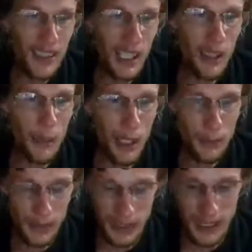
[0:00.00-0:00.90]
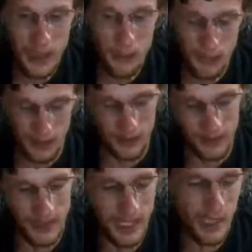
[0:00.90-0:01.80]
I'm hoping to get
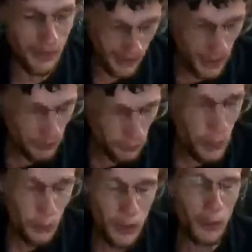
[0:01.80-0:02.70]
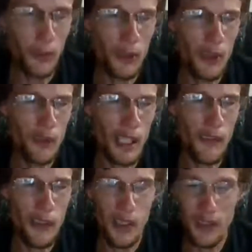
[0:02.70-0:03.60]
more
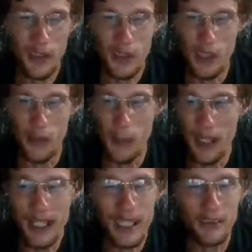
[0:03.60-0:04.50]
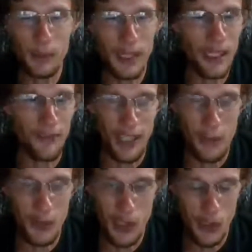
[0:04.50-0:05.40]
subscribers on YouTube. I may never be a
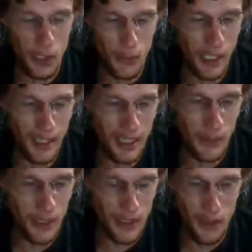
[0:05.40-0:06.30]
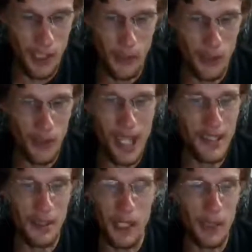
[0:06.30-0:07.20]
famous YouTuber like some of these YouTubers who
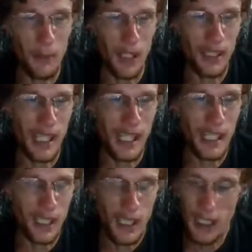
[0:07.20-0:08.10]
actually make money at it.